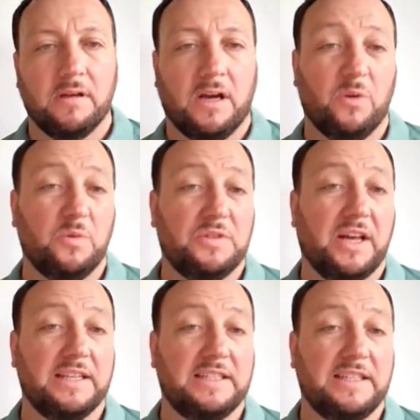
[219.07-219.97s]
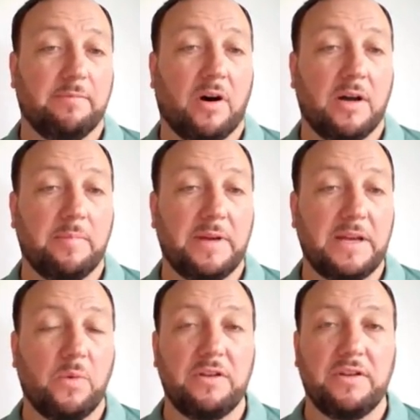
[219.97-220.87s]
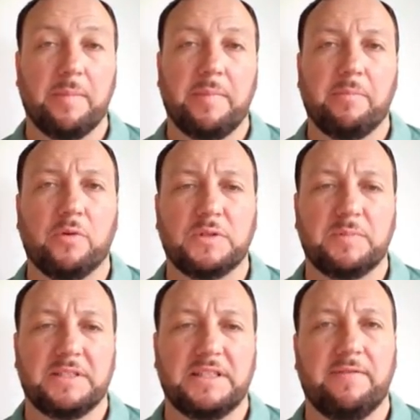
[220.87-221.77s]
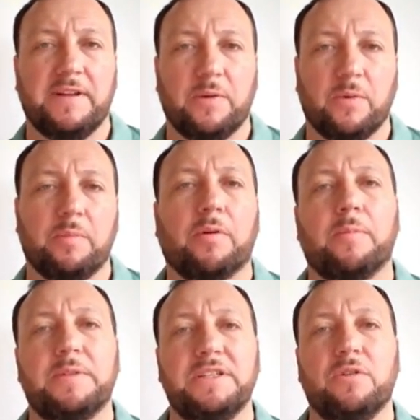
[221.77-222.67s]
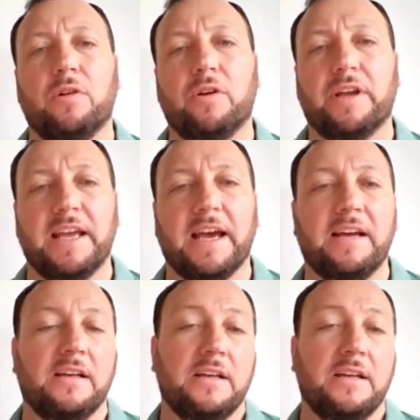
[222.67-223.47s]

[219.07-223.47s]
An alternative might be when you get a bit more specific with the properties you're looking at,